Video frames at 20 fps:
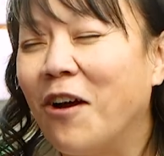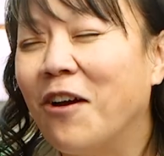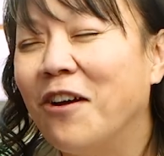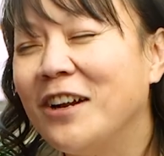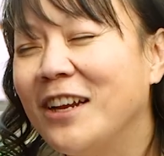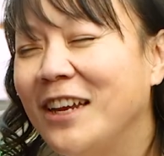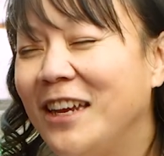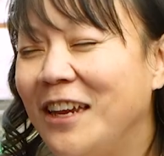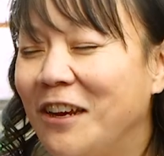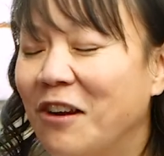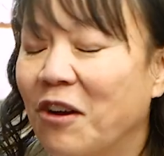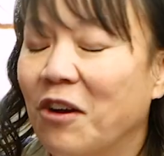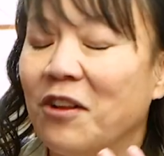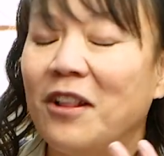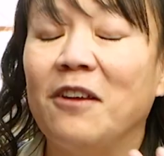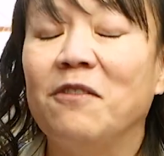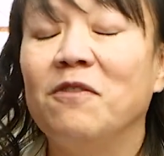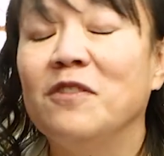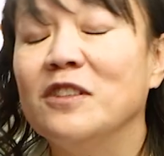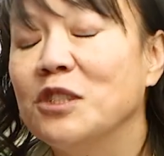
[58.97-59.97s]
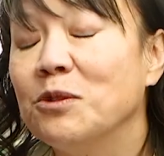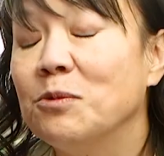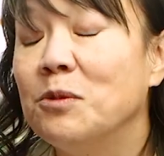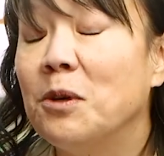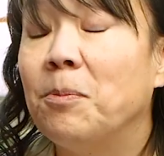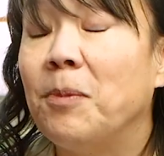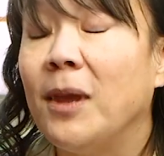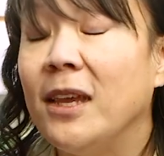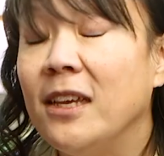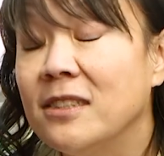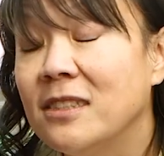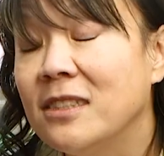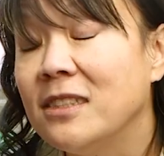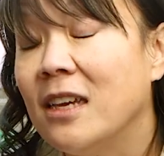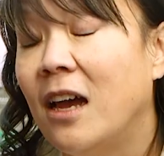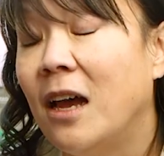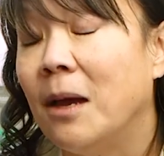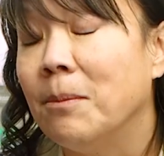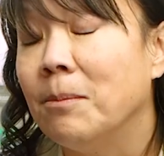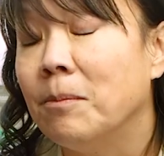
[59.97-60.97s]
arty or like visual based
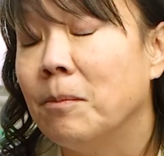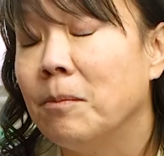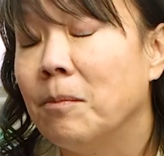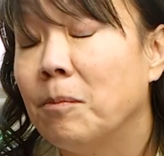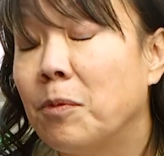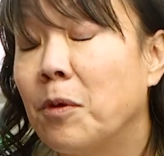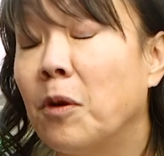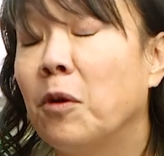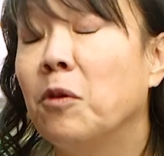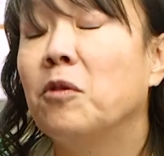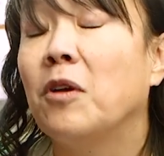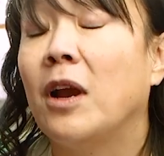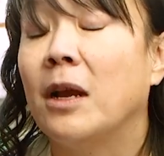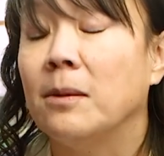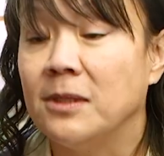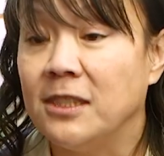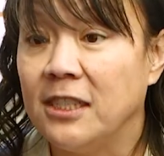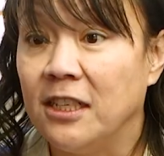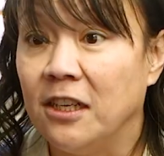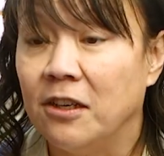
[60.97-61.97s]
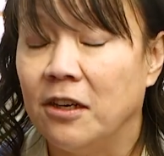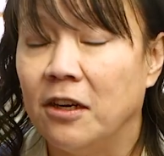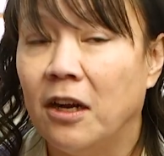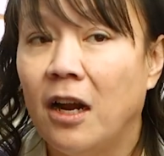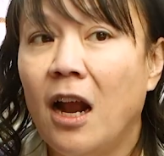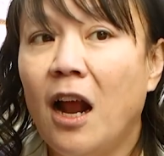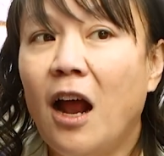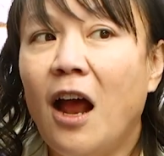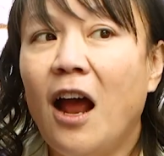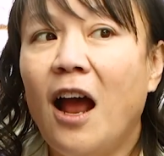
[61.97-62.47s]
programs here,